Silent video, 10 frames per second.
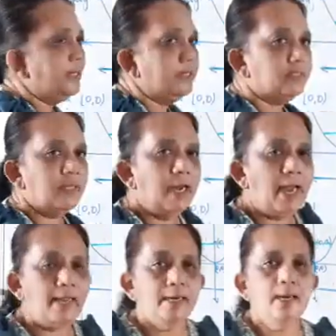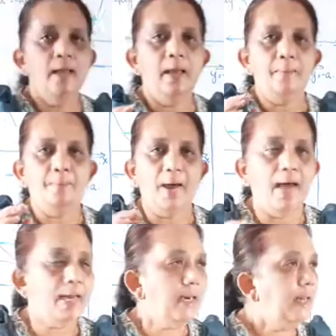it is a line
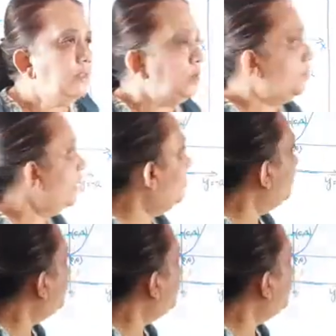parallel to the